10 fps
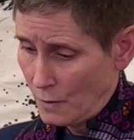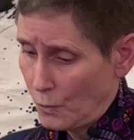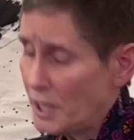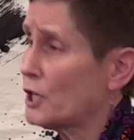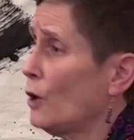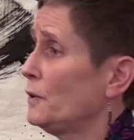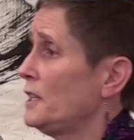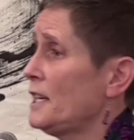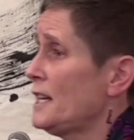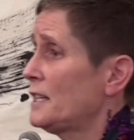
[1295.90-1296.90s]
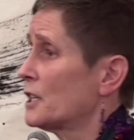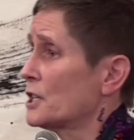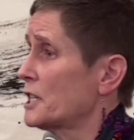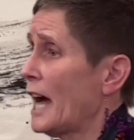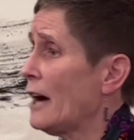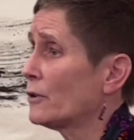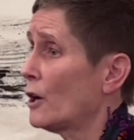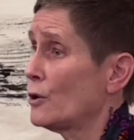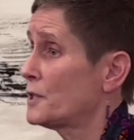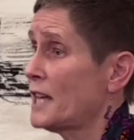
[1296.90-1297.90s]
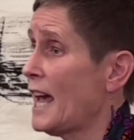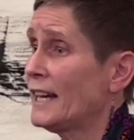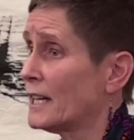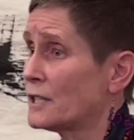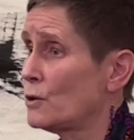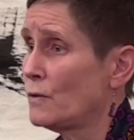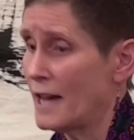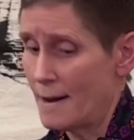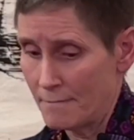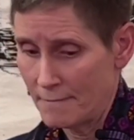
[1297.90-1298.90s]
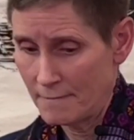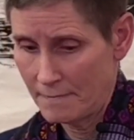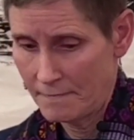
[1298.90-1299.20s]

We don't need to shout Hosanna to them.